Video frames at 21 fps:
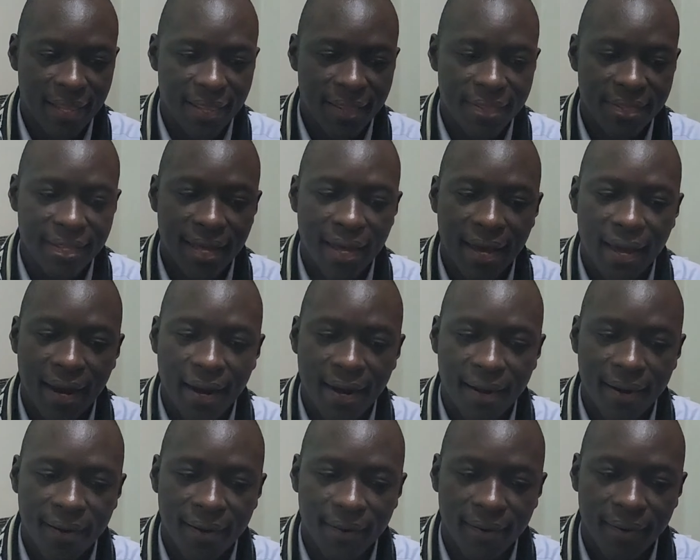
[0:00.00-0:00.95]
There
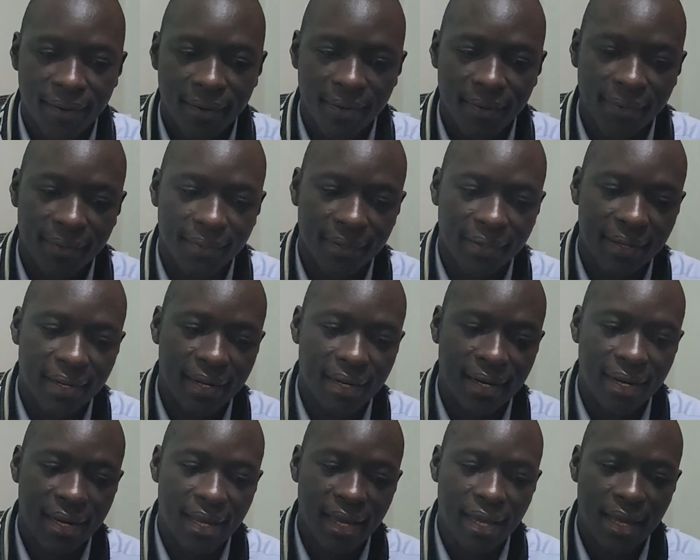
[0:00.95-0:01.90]
are
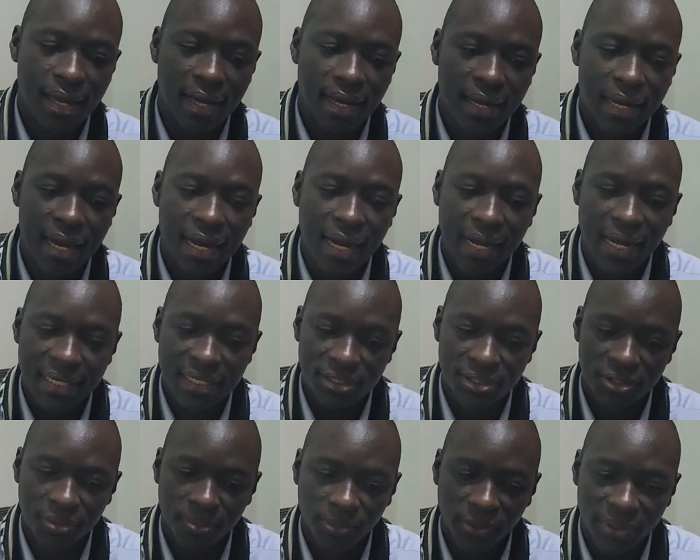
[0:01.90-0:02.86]
a
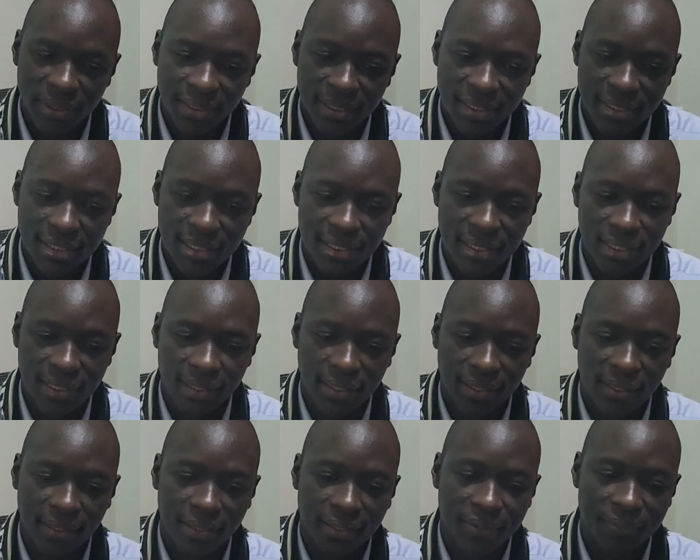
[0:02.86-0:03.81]
custom audience.
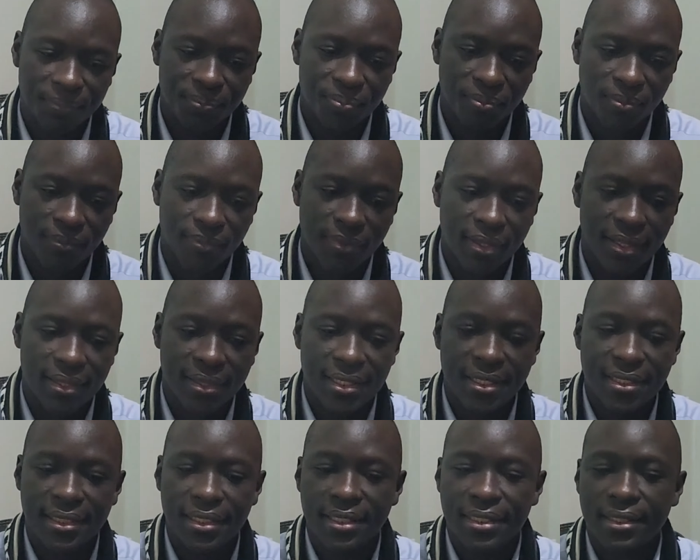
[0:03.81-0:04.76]

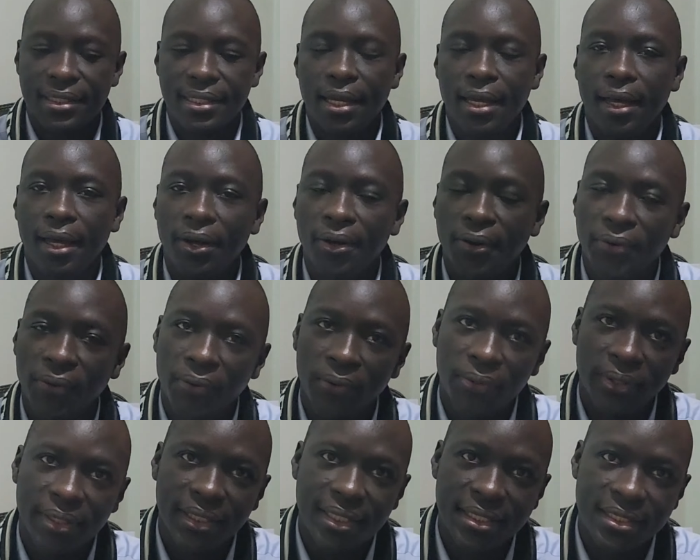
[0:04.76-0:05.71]
This is
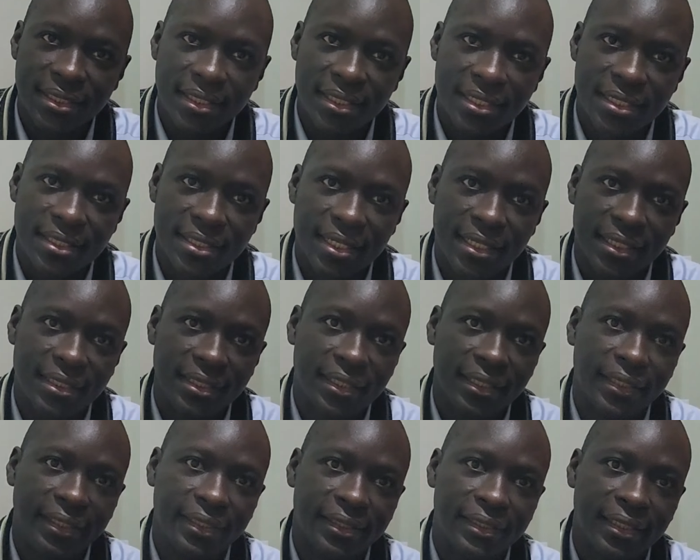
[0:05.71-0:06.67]
audiences that
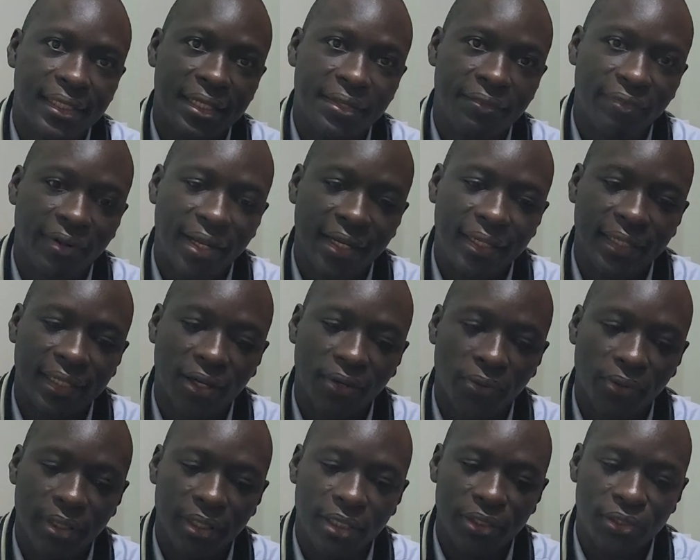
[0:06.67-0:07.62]
is defined
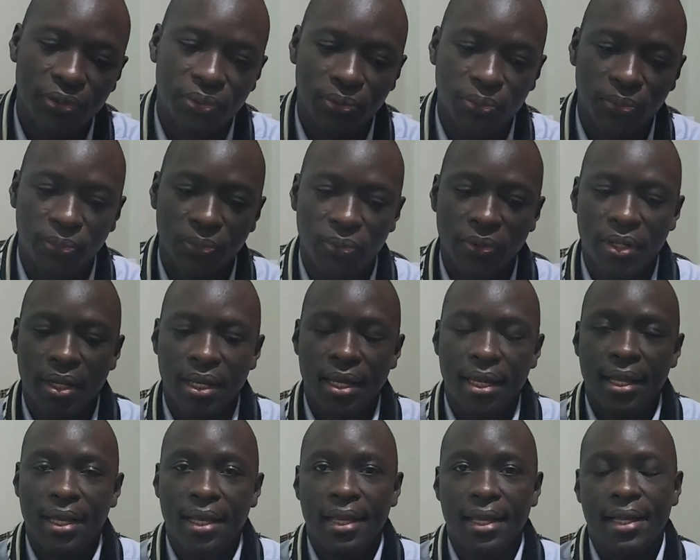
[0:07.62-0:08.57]
according to
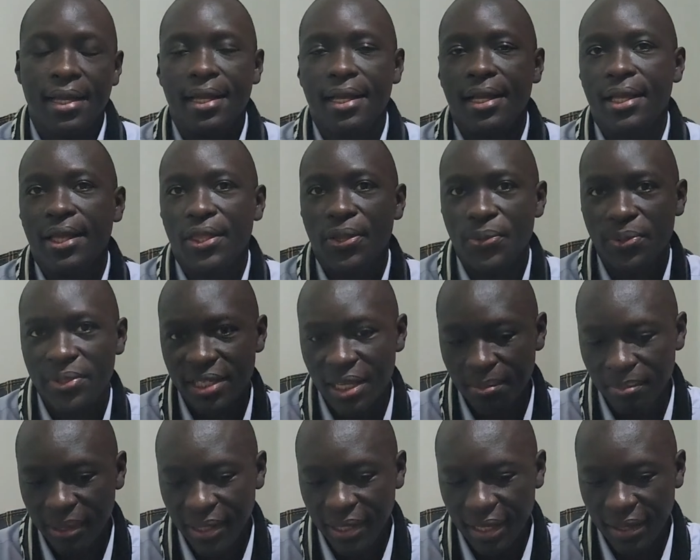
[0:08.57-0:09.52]
user
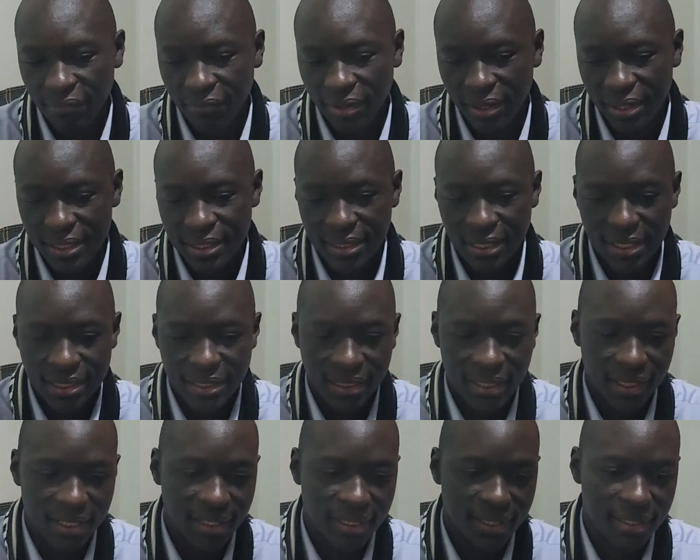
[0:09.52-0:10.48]
behavior, such
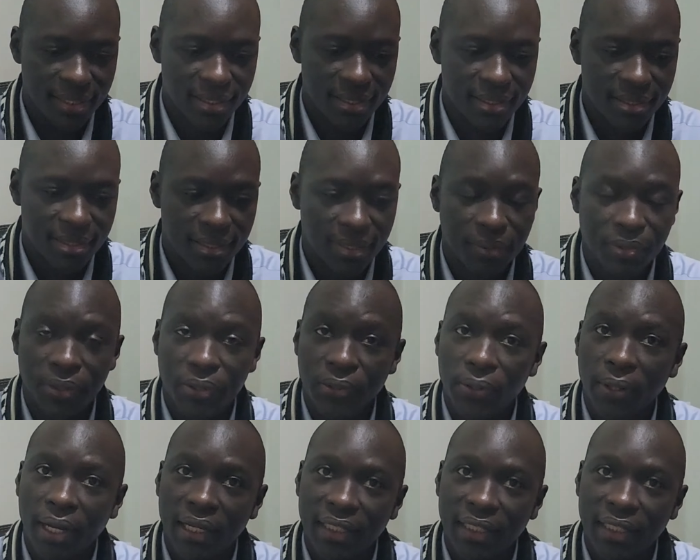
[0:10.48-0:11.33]
as your